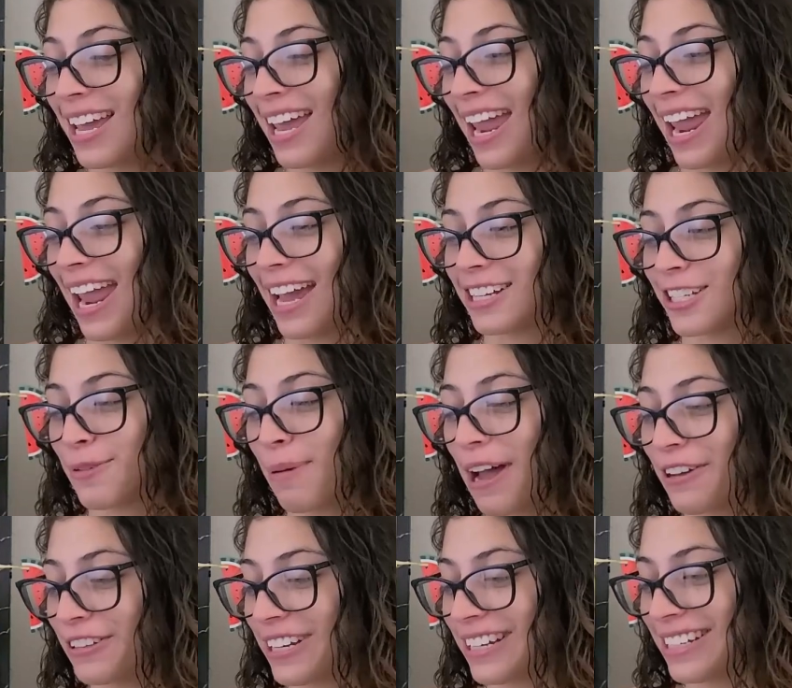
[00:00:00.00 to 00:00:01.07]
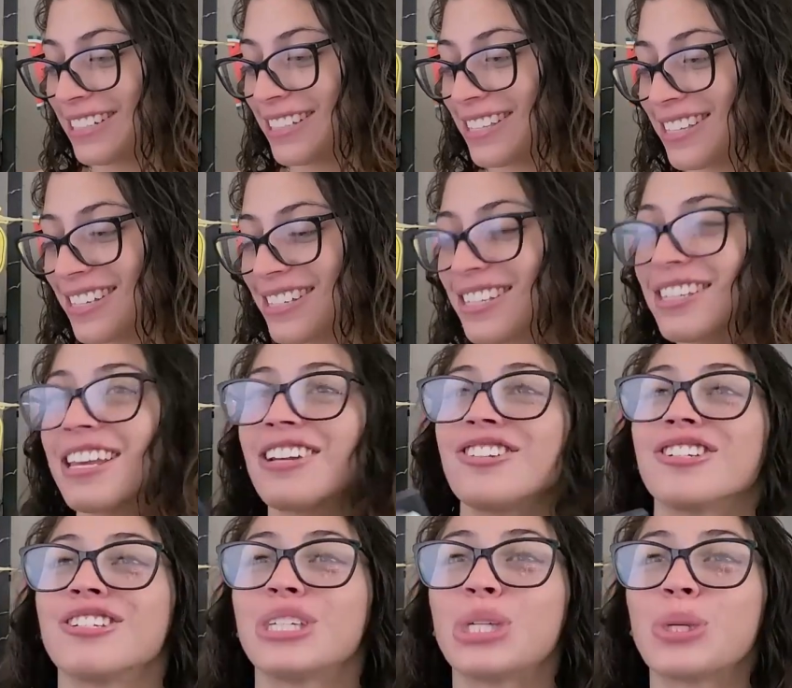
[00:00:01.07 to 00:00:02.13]
And Paola is such
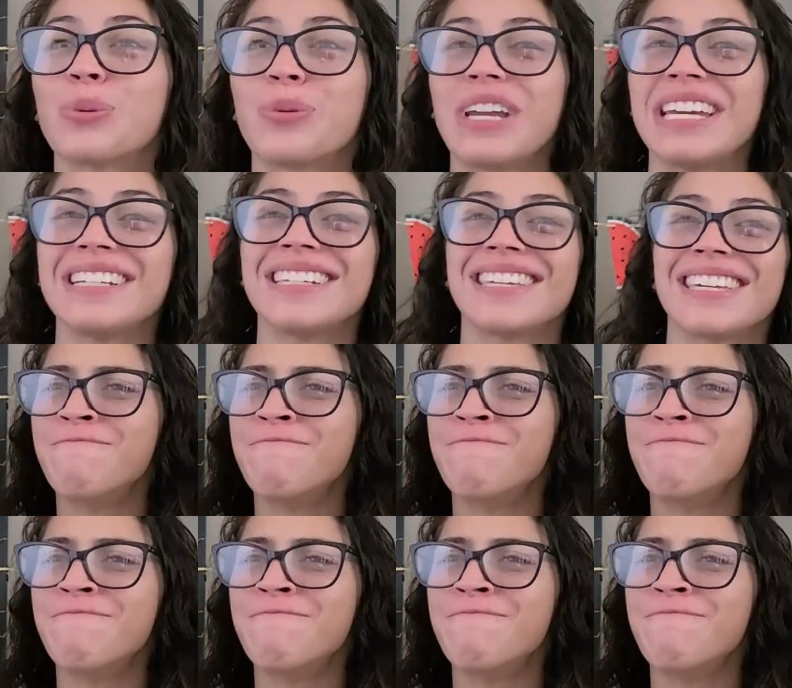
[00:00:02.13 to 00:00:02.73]
a sweet,